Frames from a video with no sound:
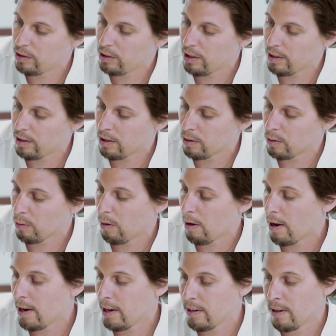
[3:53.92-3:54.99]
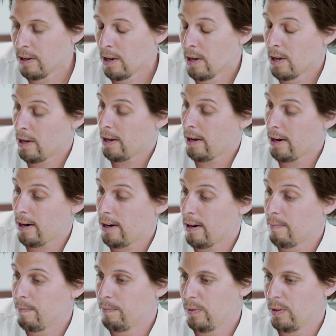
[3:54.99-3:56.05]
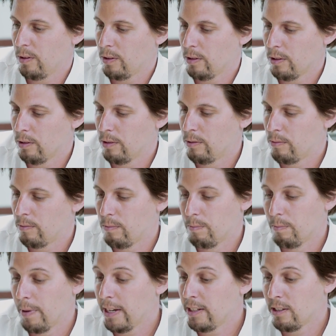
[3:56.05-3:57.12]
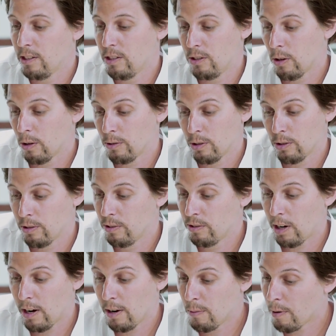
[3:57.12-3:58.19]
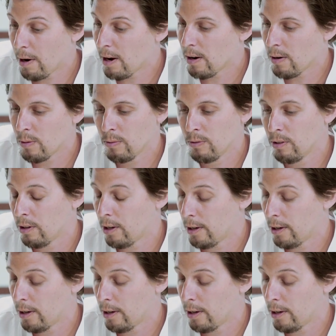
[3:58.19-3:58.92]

shear knuckle line. You could make these dodgers entirely round.